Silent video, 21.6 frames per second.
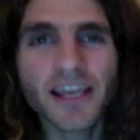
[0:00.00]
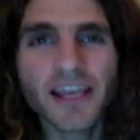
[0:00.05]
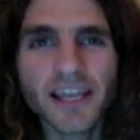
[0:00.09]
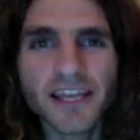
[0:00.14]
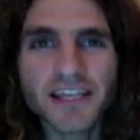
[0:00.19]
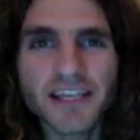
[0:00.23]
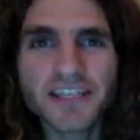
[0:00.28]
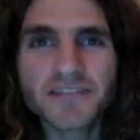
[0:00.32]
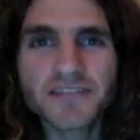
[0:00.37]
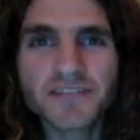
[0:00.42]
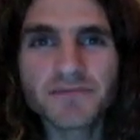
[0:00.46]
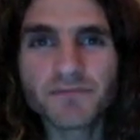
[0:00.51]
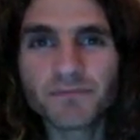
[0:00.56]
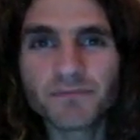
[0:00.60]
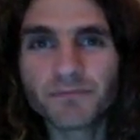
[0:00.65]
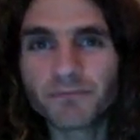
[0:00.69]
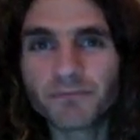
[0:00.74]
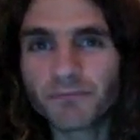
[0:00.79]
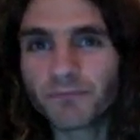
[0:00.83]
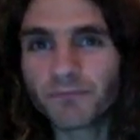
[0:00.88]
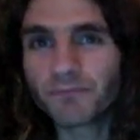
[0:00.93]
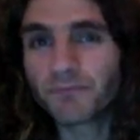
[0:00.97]
is
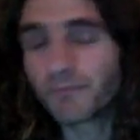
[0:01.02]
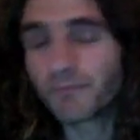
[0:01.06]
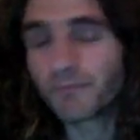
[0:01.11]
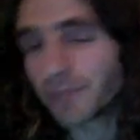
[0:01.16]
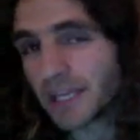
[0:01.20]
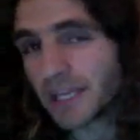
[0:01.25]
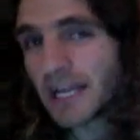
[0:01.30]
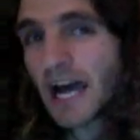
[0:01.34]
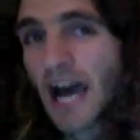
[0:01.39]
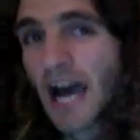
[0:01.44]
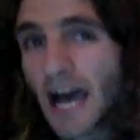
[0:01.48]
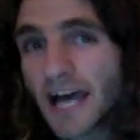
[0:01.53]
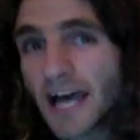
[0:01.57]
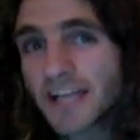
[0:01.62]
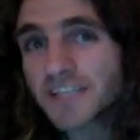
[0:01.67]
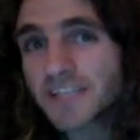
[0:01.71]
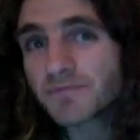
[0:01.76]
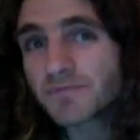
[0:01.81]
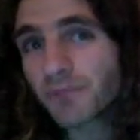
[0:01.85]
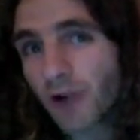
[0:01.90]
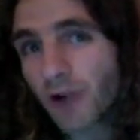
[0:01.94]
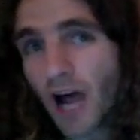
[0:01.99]

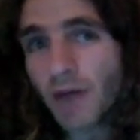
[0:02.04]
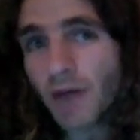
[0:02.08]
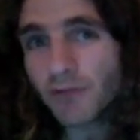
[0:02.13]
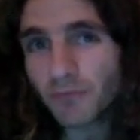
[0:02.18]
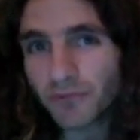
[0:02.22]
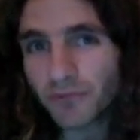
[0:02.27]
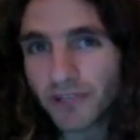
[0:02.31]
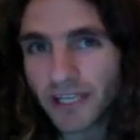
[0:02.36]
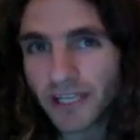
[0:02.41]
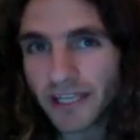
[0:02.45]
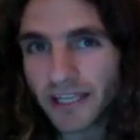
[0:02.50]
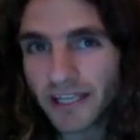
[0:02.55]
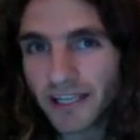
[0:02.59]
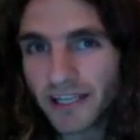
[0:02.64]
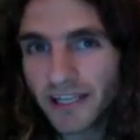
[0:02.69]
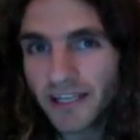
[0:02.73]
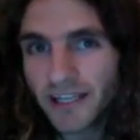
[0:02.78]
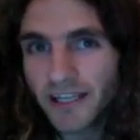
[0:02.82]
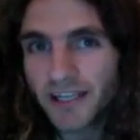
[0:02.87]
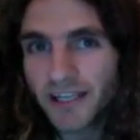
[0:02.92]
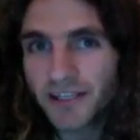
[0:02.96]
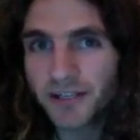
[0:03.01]
because
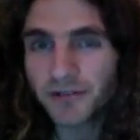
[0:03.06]
probably